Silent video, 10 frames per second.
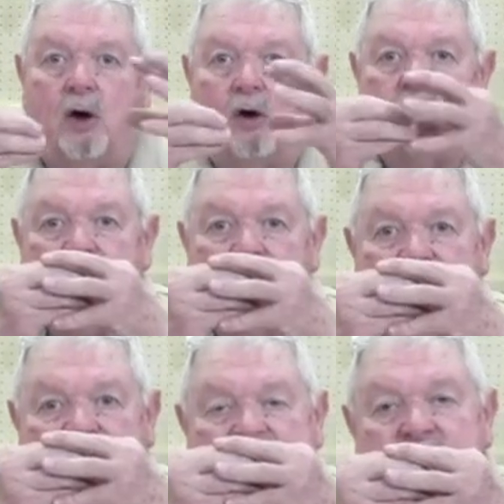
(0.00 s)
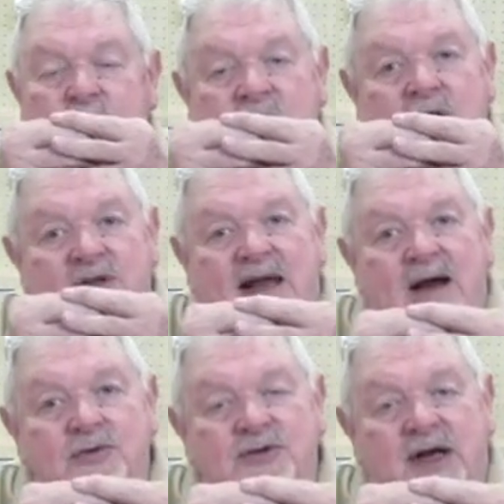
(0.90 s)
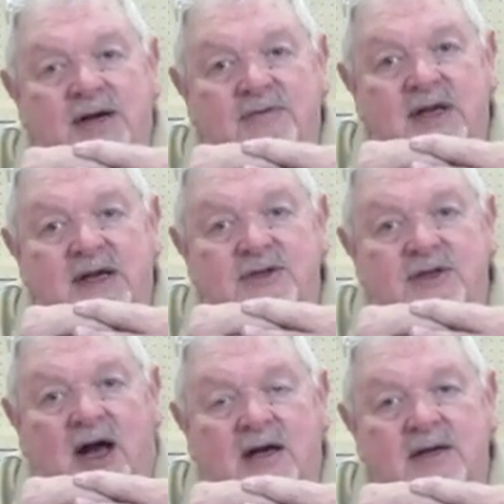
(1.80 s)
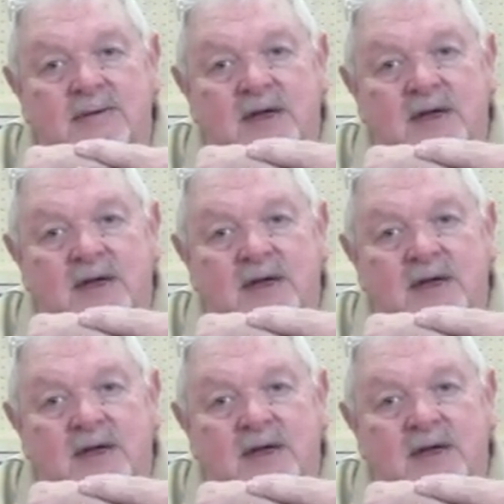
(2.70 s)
over the hand wheel on the outside of the headstock.